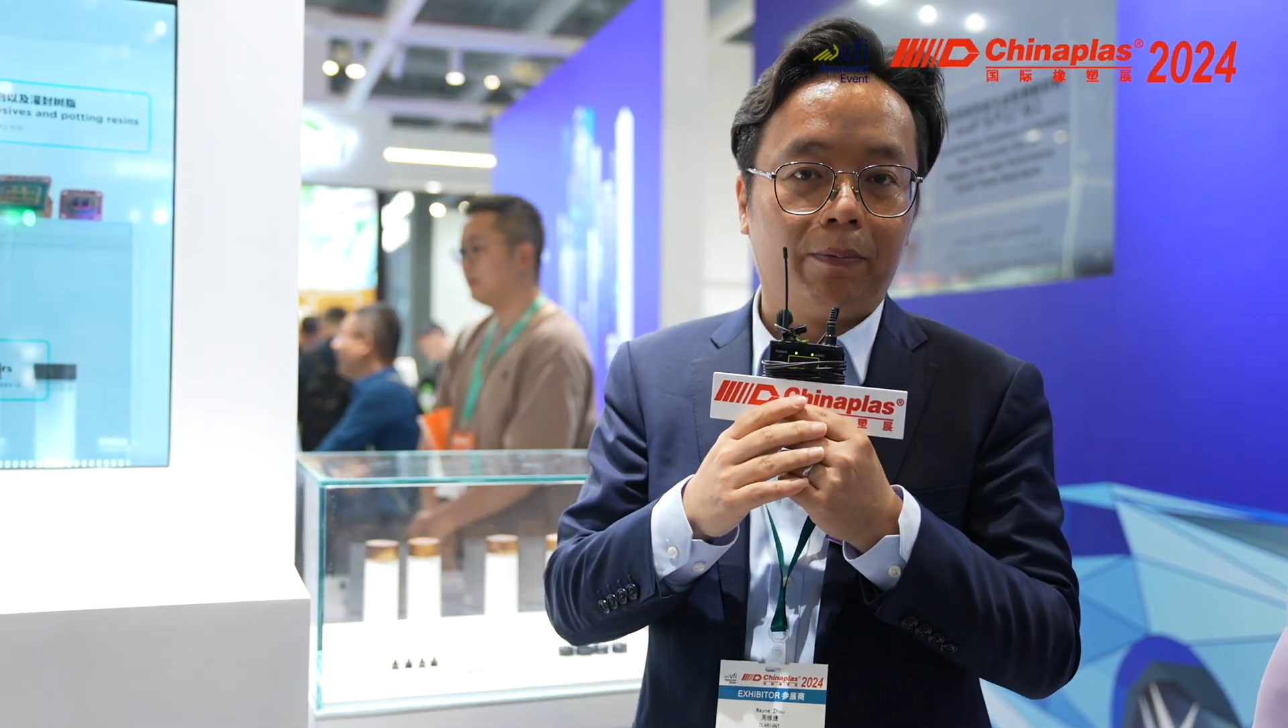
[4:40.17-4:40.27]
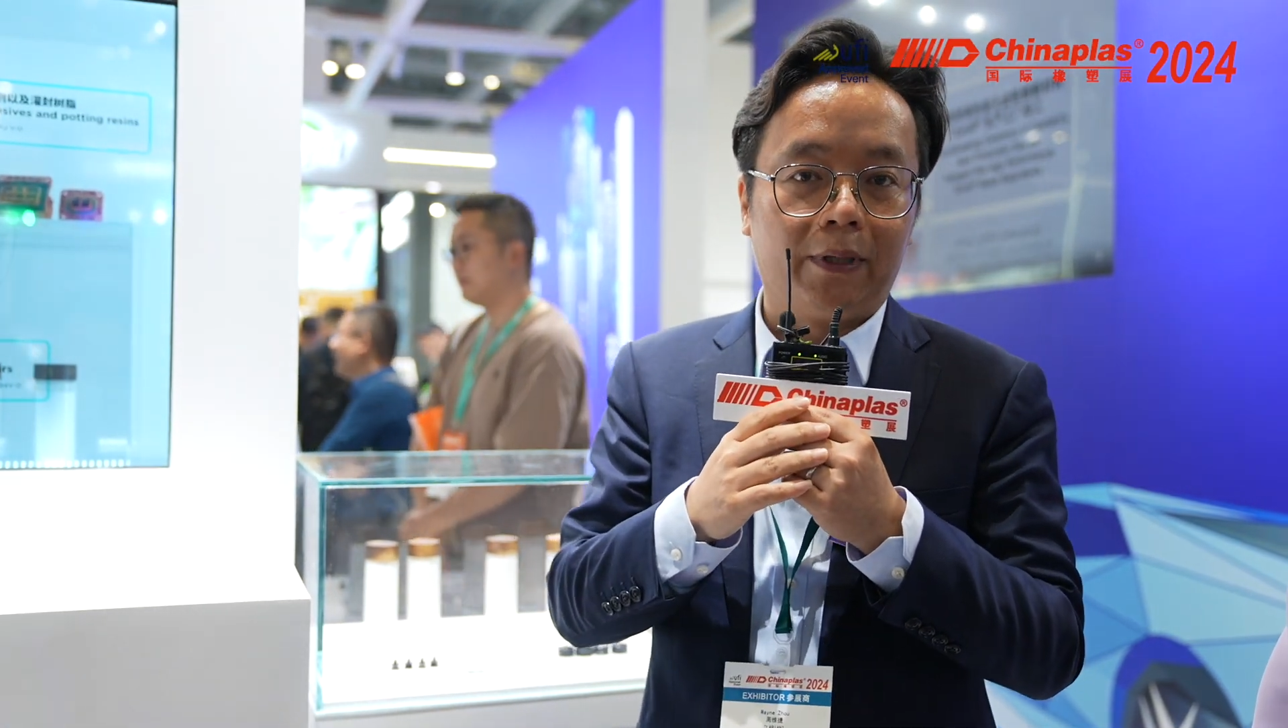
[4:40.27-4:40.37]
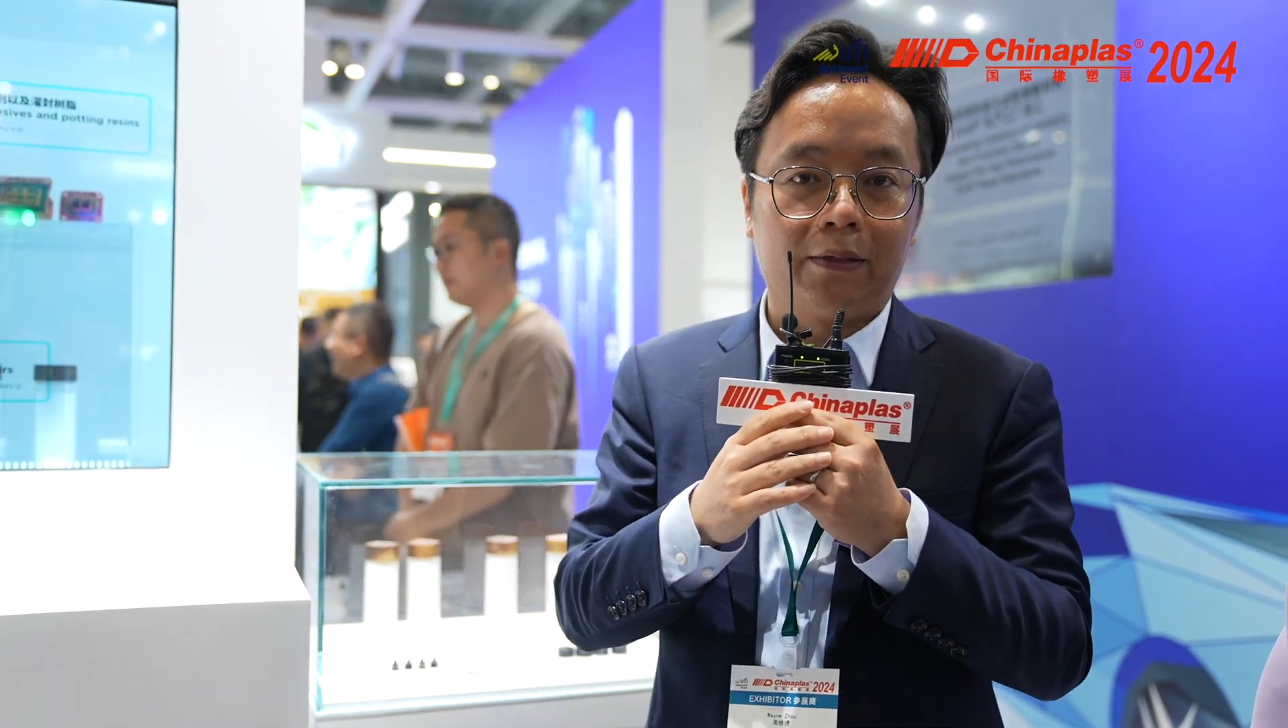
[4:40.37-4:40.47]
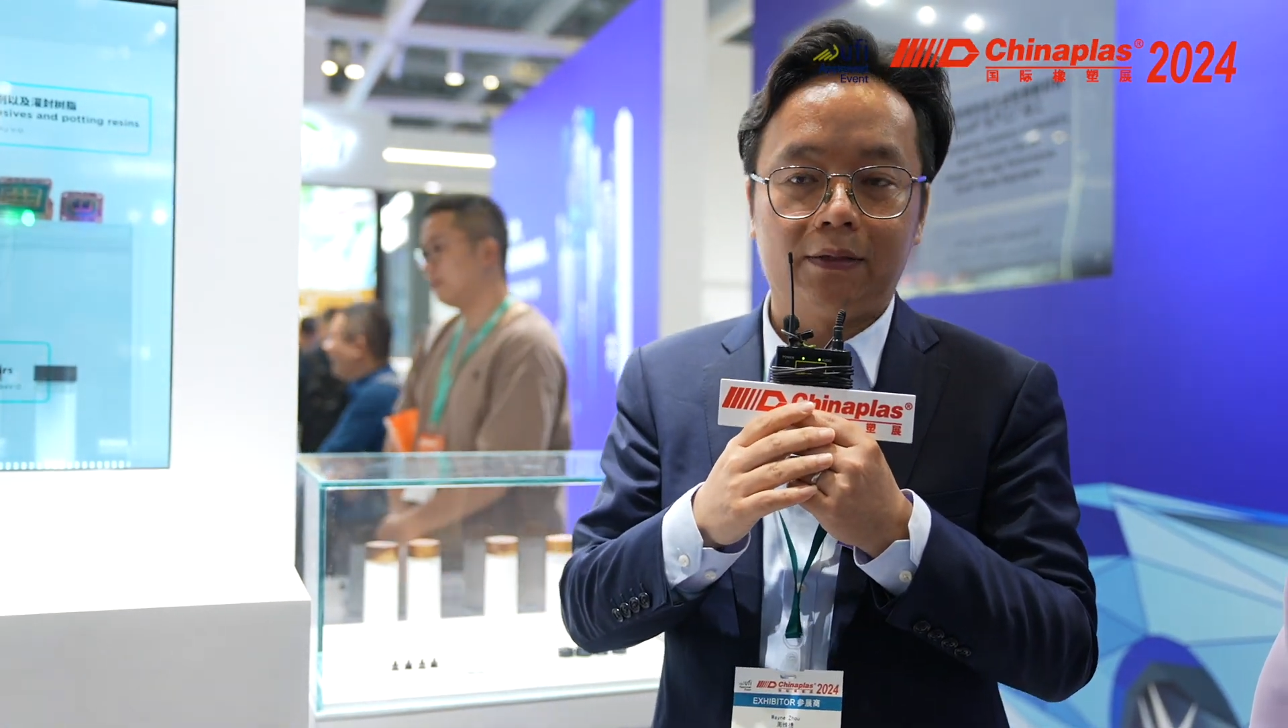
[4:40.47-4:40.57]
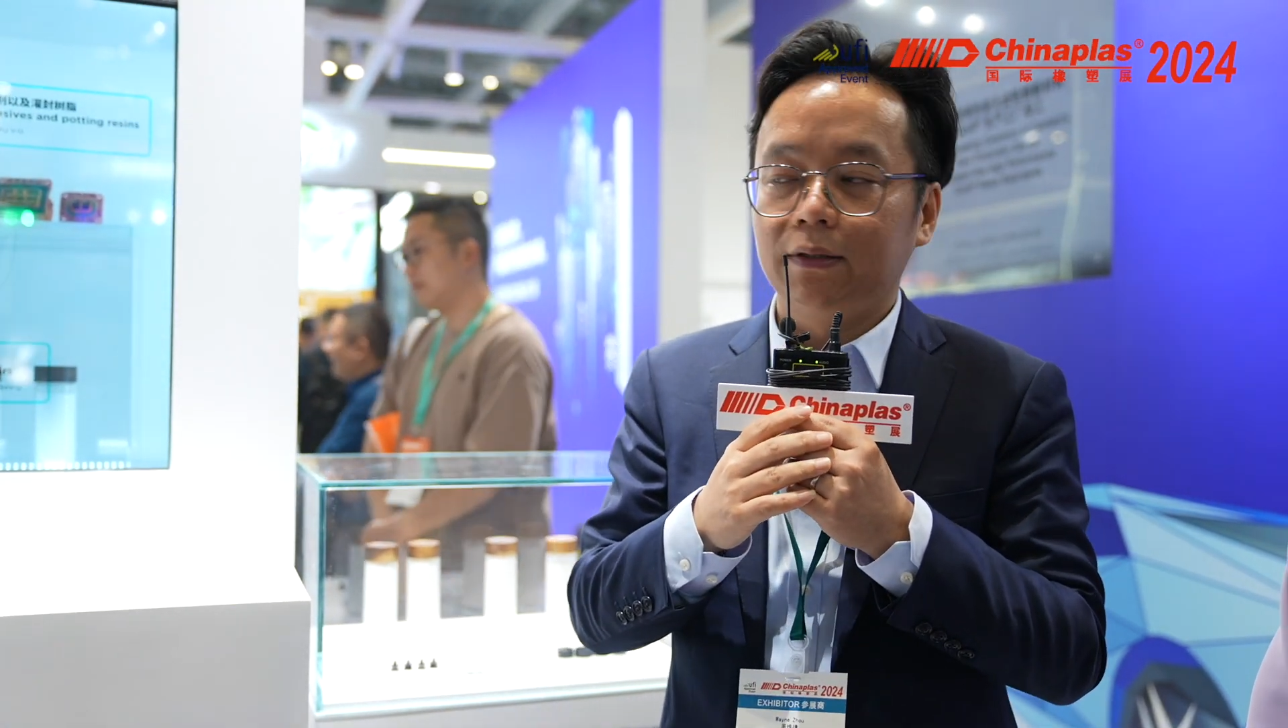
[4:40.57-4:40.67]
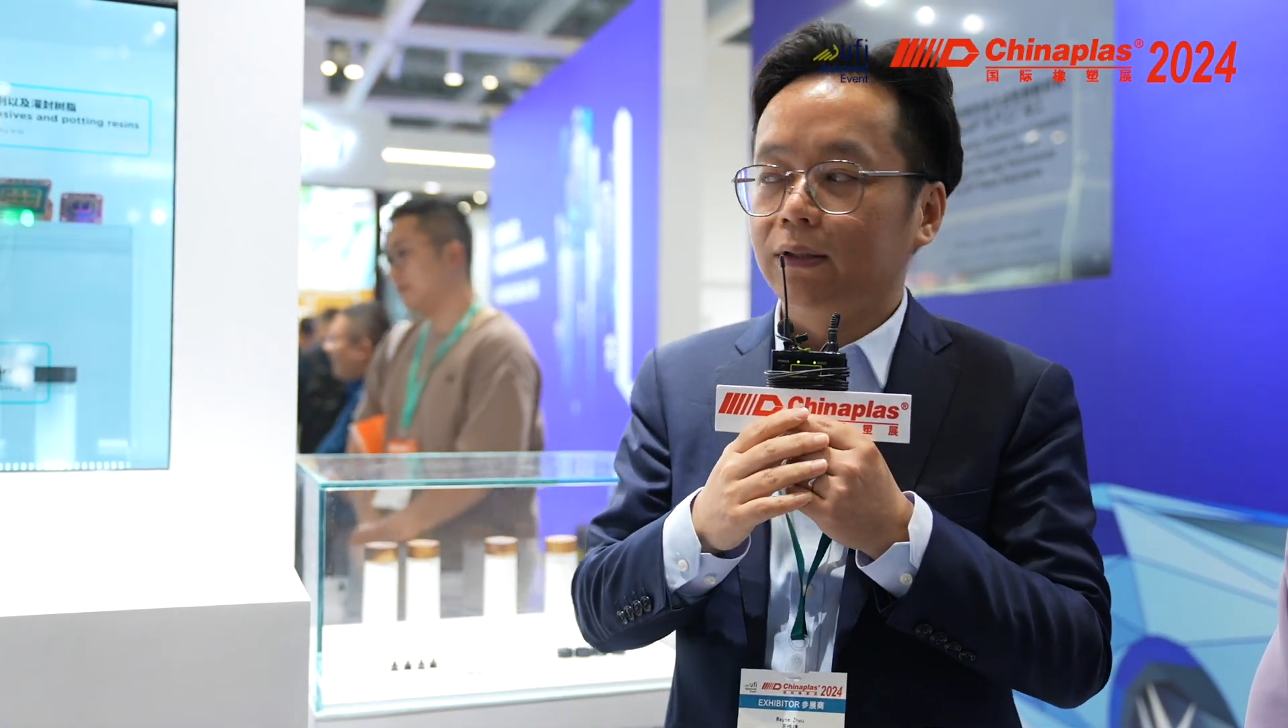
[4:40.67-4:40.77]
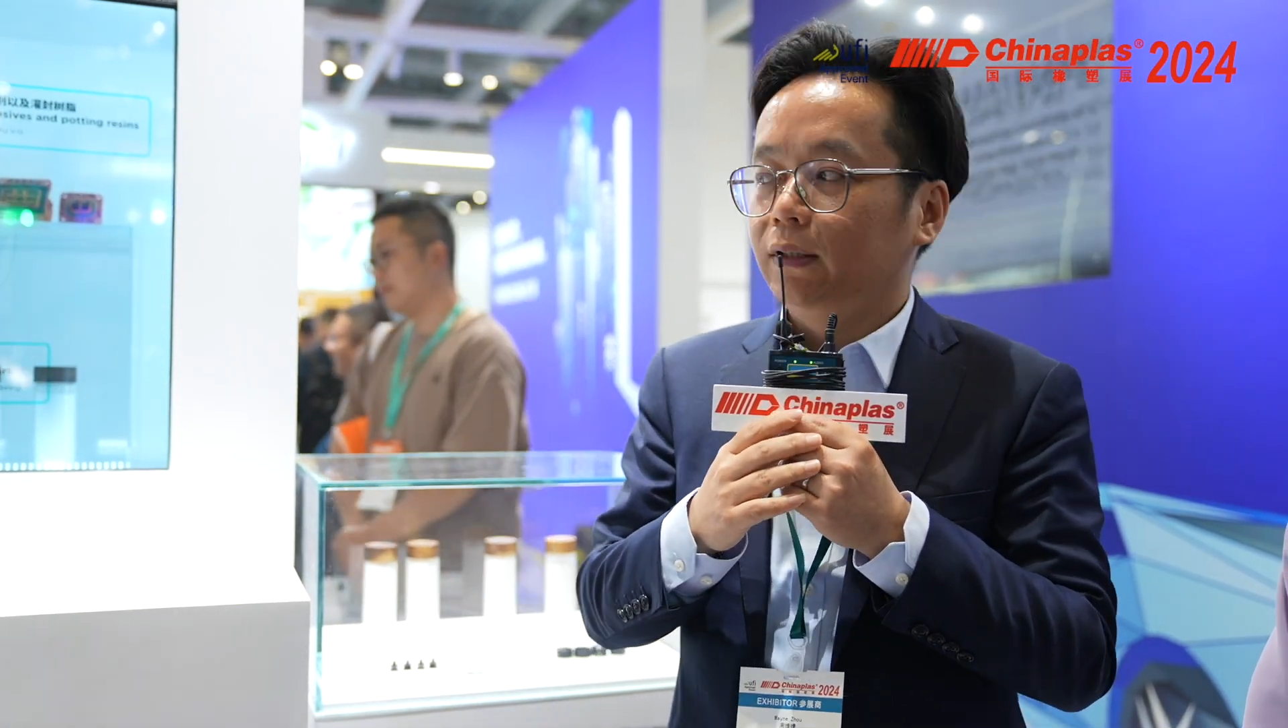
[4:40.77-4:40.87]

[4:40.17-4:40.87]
plant.